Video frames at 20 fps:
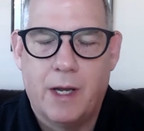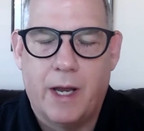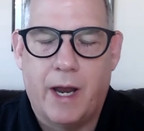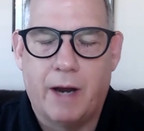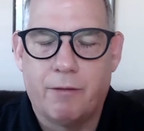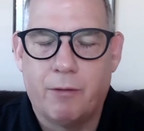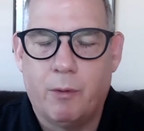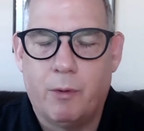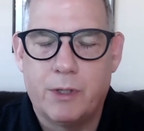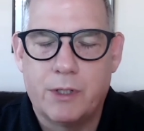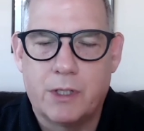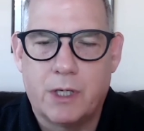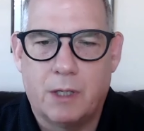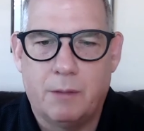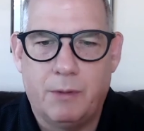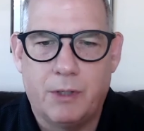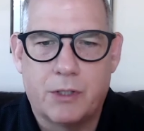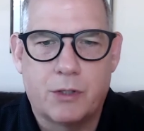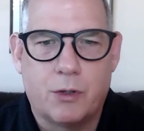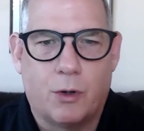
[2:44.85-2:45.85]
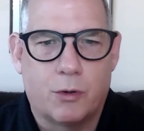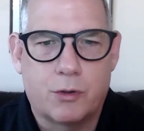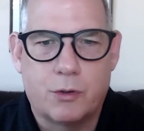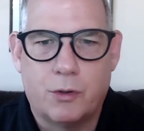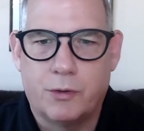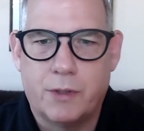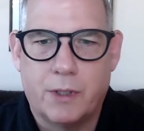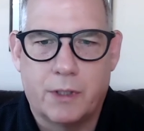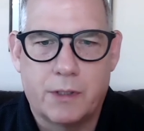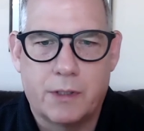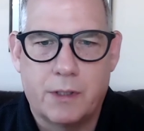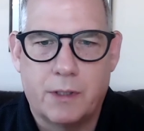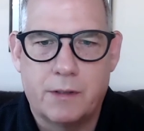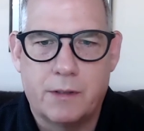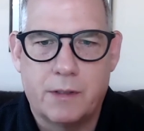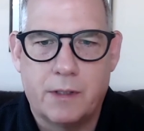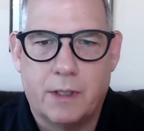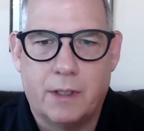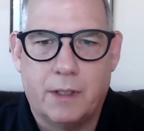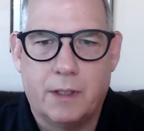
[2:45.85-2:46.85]
Everyone's going to be social
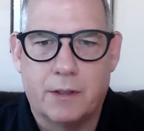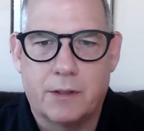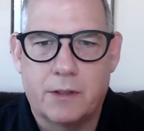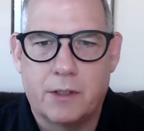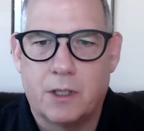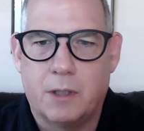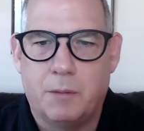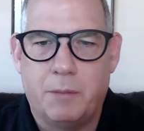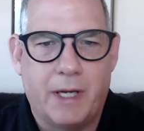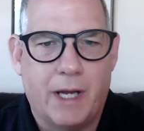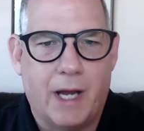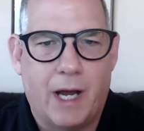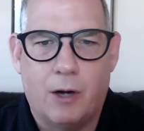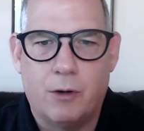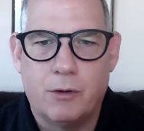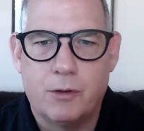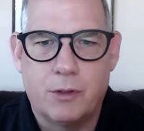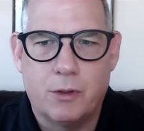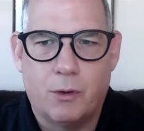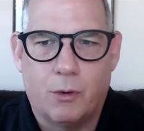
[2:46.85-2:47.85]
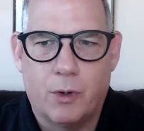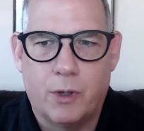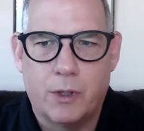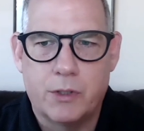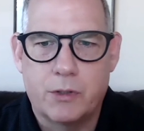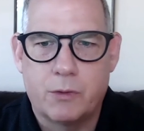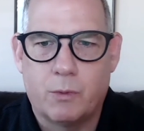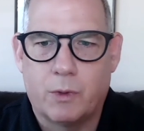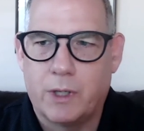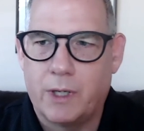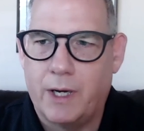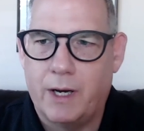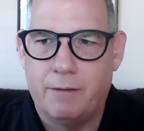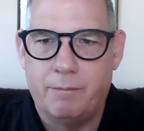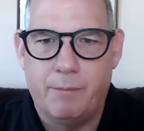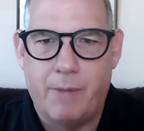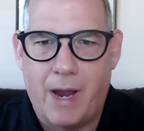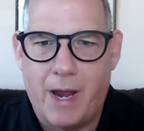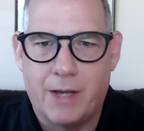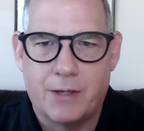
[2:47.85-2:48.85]
distancing. It's going to be outdoors. We're going to have
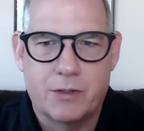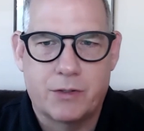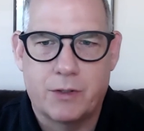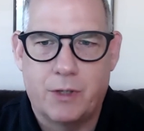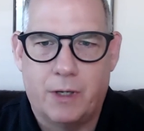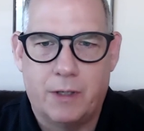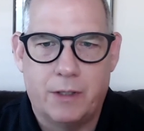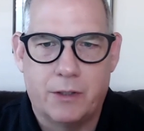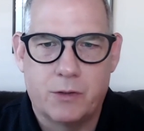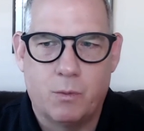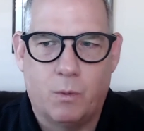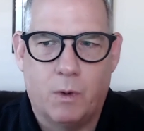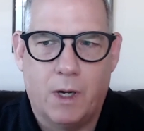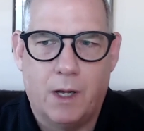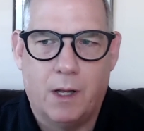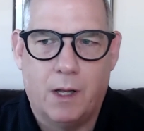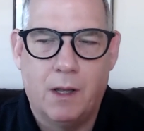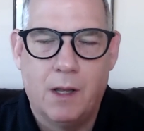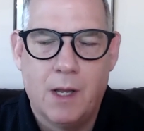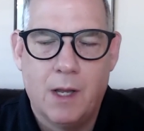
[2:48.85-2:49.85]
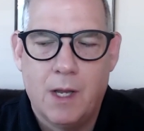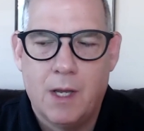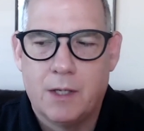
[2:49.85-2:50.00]
masks on as well.